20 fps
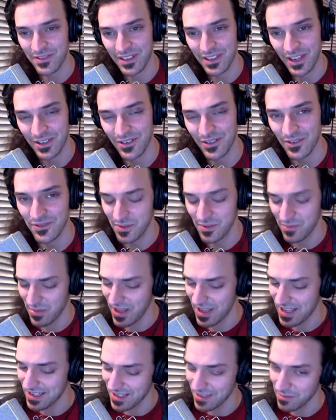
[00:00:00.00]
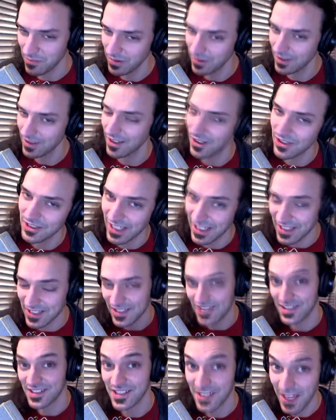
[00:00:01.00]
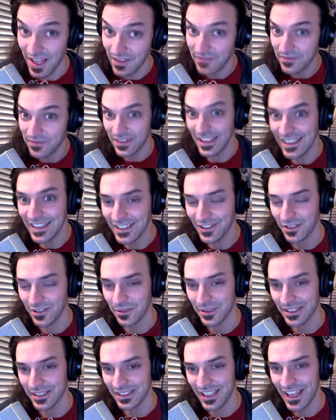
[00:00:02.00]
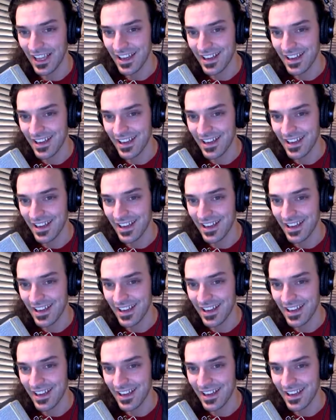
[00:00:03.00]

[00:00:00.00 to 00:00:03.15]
though you've spent and put all kinds of stuff into it,